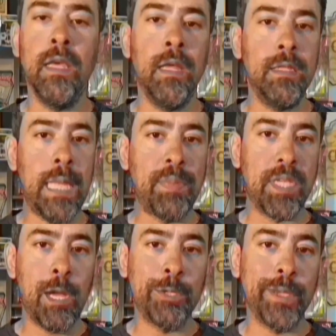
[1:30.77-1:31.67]
Depp's
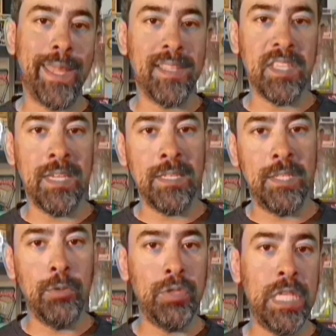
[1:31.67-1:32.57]
character gets in too
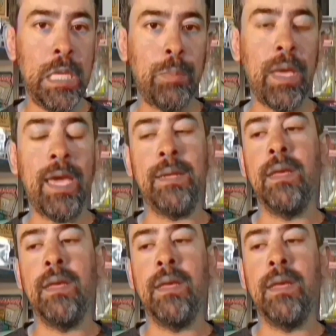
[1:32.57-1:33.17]
deep, and